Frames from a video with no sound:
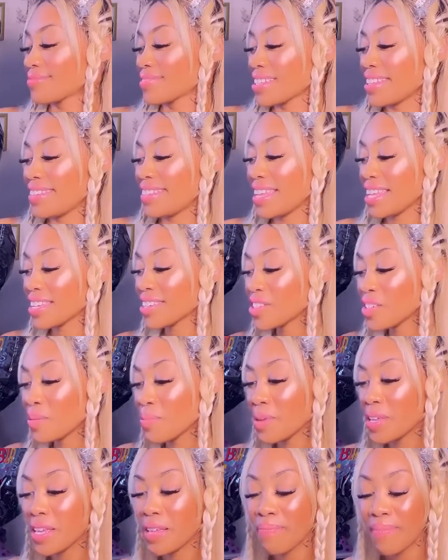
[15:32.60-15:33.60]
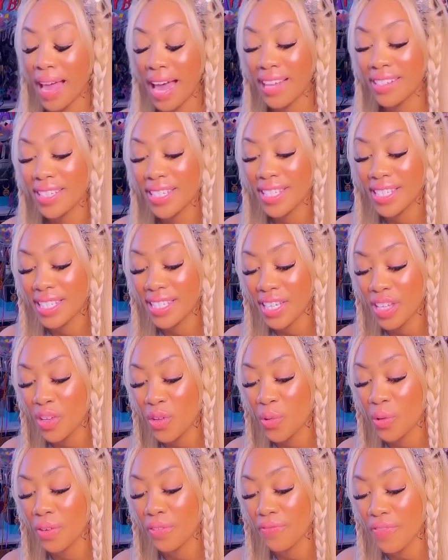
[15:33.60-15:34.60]
Things are being balanced in
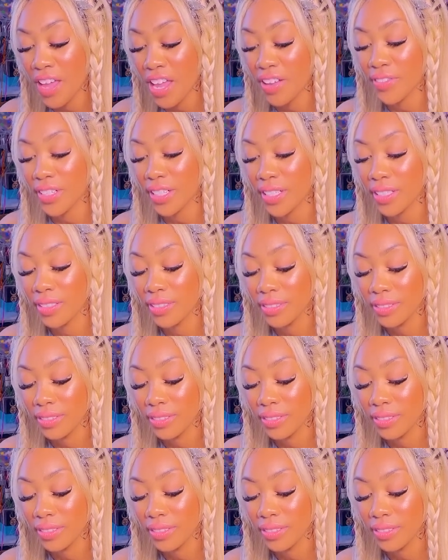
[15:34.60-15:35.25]
your favor.